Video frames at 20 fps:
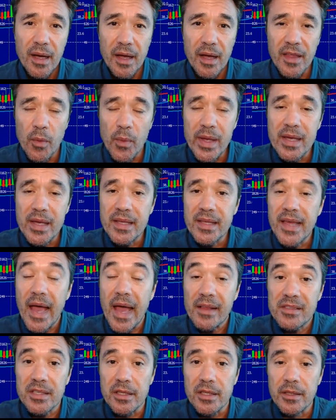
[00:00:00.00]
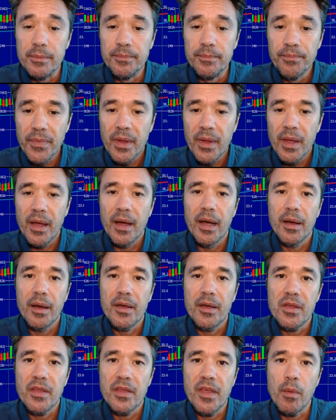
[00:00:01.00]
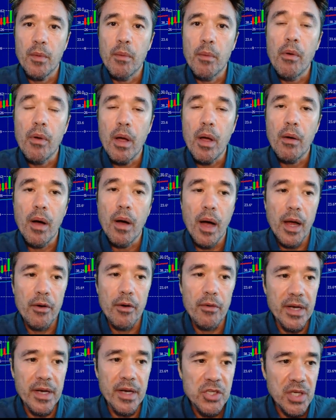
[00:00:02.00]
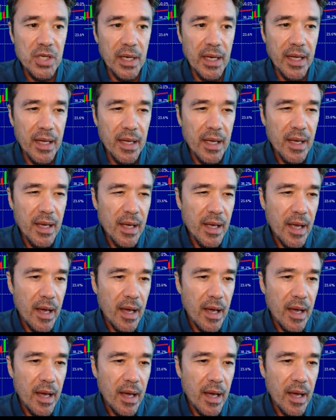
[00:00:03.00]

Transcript: I think we can get to them because uh, I think we will go higher initially.